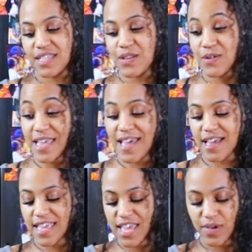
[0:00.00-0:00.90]
So yeah,
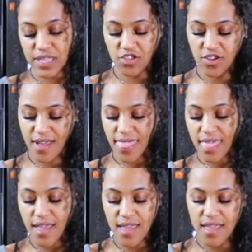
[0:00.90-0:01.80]
I can't wait to try
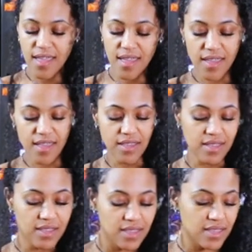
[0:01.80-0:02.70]
that.